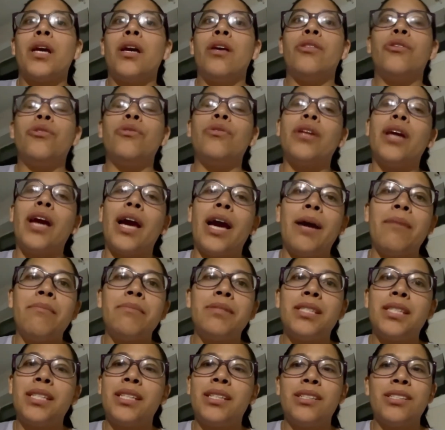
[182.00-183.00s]
Dunham
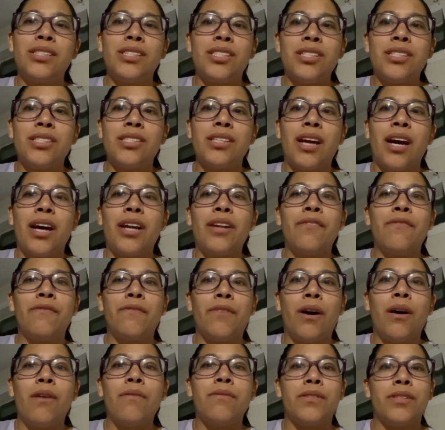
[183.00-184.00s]
didn't just got
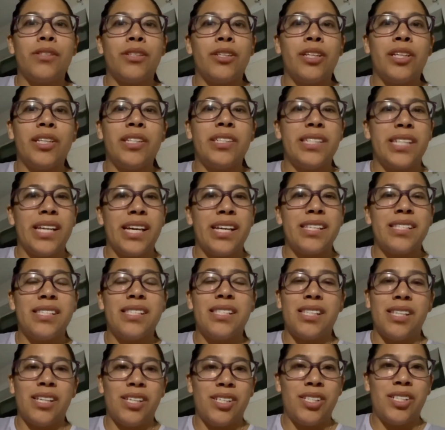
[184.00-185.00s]
involved in her dance
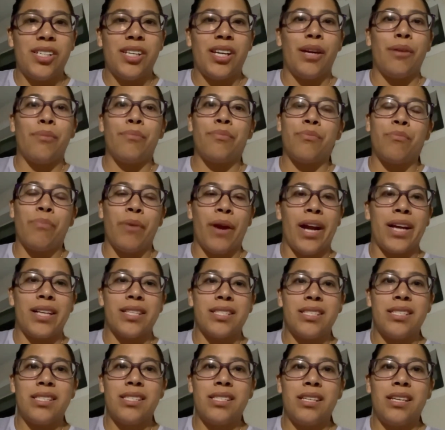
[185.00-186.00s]
teaching and
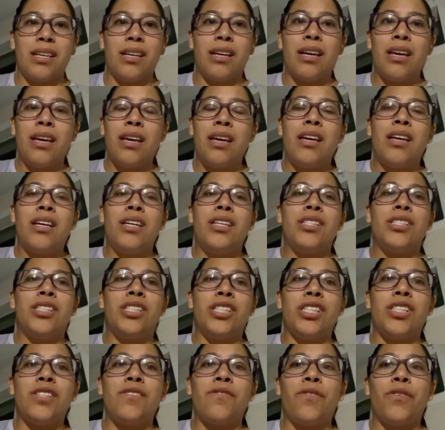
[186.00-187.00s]
practicing
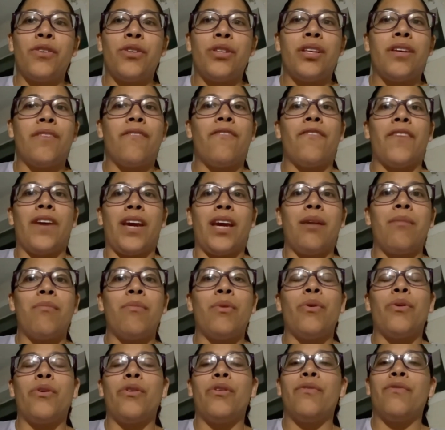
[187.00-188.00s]
just for the fame
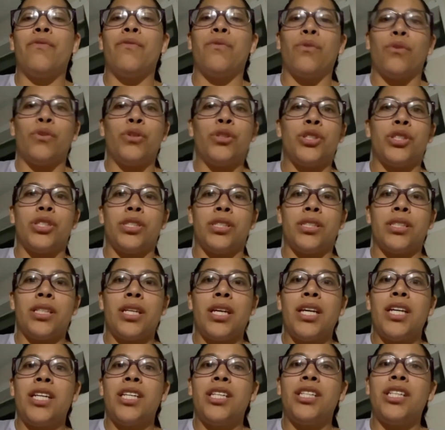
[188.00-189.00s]
or fortune.
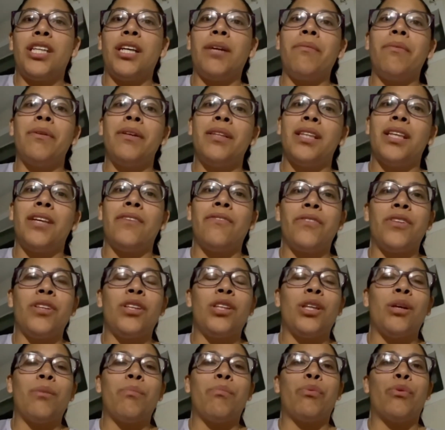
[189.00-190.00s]
She believed in
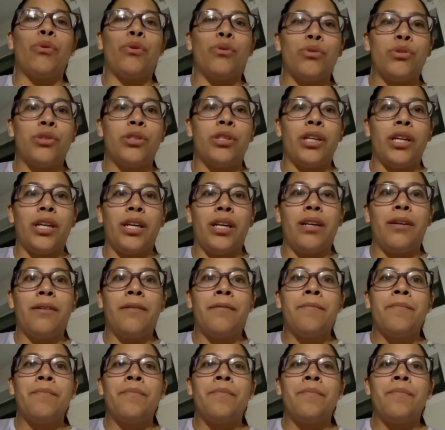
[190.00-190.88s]
the portraying